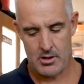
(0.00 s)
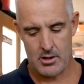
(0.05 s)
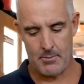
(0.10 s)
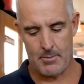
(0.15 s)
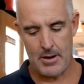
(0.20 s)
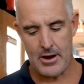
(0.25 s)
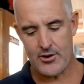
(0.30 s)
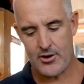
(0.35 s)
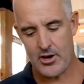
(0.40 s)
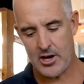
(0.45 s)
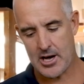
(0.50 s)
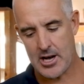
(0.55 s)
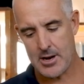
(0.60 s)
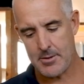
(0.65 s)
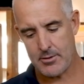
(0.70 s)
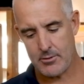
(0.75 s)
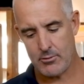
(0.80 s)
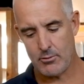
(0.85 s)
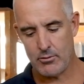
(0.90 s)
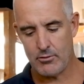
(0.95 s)
The battery clip
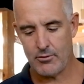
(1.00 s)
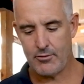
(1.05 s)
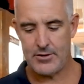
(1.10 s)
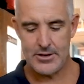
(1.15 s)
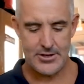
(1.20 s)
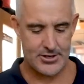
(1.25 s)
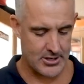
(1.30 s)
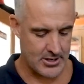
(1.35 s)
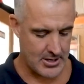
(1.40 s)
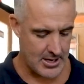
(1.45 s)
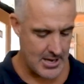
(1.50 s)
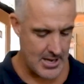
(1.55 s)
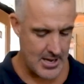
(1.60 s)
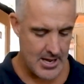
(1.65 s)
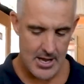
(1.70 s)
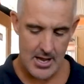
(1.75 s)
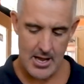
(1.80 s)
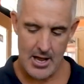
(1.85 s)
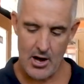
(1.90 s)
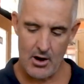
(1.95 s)
fits in there,
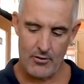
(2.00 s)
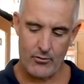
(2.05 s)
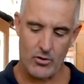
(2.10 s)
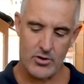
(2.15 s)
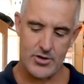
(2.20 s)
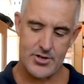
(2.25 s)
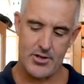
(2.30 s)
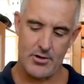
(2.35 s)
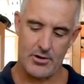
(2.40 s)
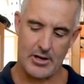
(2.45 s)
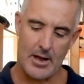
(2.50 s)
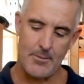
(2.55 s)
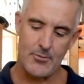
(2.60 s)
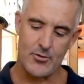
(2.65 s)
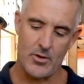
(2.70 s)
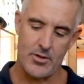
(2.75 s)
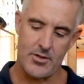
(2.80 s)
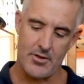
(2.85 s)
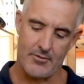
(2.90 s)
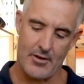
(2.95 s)
and of course it
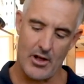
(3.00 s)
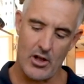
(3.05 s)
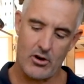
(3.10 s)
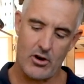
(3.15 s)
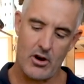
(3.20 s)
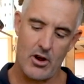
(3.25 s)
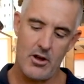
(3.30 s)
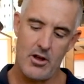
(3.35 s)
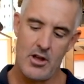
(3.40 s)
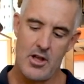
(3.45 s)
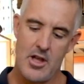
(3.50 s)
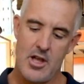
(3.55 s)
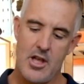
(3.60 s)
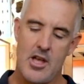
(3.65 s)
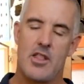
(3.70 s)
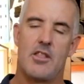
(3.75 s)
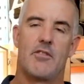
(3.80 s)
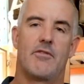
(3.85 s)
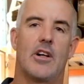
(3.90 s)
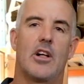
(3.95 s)
comes with the Velcro.
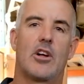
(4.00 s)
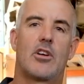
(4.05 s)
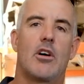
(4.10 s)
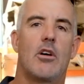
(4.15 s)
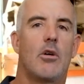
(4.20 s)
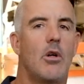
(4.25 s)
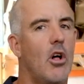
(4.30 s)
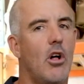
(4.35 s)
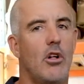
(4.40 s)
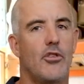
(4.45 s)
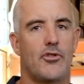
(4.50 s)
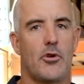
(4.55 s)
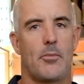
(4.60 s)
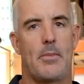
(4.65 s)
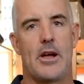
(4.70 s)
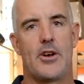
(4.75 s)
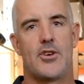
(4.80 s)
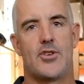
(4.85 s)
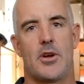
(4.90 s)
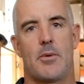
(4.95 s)
The Velcro will hold your
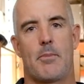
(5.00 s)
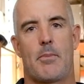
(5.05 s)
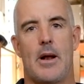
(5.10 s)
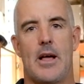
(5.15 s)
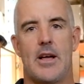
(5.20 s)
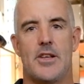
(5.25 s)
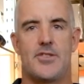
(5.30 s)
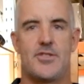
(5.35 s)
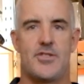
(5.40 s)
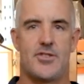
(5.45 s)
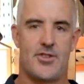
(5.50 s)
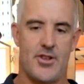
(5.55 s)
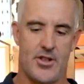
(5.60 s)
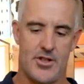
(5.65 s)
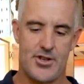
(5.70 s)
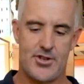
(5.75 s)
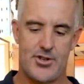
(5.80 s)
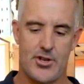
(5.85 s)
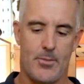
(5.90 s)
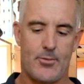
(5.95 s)
battery in place. So
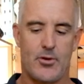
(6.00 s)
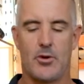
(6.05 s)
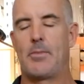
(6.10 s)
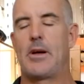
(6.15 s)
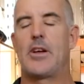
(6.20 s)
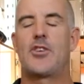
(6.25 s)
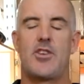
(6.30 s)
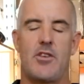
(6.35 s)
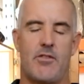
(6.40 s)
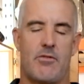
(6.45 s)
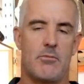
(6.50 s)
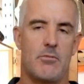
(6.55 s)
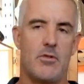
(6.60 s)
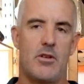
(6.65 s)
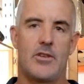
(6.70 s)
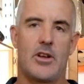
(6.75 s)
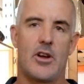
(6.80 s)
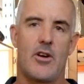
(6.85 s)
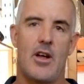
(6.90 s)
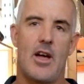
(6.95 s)
this stops your battery from
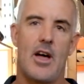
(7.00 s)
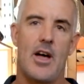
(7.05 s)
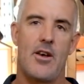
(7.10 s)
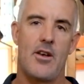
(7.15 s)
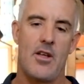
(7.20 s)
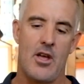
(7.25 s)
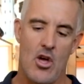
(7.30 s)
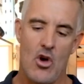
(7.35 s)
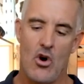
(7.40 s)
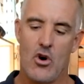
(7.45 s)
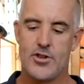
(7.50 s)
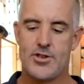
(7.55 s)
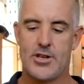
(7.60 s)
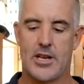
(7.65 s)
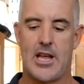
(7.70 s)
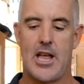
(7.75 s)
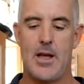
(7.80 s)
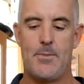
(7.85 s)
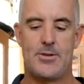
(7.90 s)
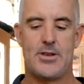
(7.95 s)
moving around, also
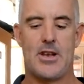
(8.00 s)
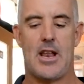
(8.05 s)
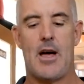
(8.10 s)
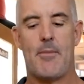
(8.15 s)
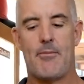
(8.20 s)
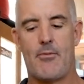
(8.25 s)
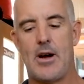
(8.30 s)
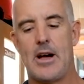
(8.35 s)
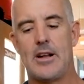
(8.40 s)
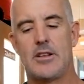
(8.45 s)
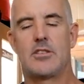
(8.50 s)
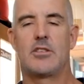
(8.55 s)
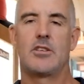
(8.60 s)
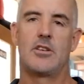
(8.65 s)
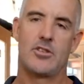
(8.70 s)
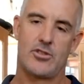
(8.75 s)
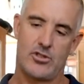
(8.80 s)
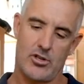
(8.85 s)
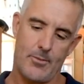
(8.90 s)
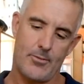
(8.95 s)
keeps it upright,
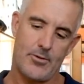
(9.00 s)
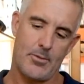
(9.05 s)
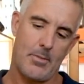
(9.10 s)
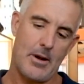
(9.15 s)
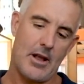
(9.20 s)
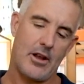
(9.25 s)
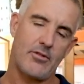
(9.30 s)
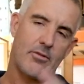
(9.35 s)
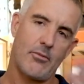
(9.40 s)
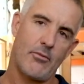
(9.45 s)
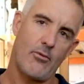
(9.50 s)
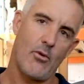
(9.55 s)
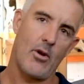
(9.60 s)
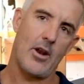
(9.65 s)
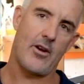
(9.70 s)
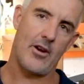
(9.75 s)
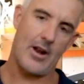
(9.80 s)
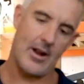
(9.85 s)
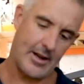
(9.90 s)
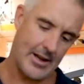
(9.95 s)
stops the plugs from
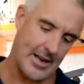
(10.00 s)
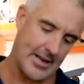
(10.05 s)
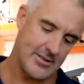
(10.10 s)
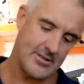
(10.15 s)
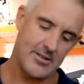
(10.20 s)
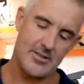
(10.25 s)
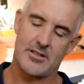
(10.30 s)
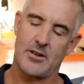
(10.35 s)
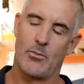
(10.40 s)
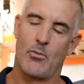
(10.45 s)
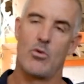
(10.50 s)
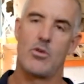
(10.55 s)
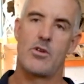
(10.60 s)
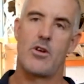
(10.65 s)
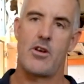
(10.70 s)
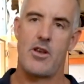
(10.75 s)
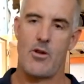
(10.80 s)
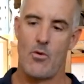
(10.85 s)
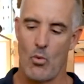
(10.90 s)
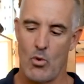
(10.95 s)
falling around in case there's some
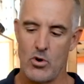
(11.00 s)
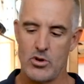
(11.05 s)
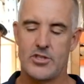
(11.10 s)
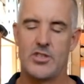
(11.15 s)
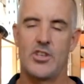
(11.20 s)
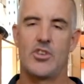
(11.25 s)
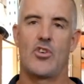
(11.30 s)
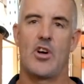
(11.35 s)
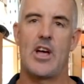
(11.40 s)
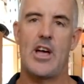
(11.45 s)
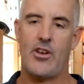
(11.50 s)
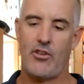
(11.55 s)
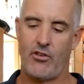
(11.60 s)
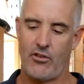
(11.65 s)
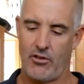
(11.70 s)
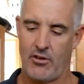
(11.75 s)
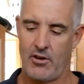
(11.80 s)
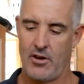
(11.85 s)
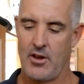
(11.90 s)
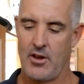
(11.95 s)
water in your hatch.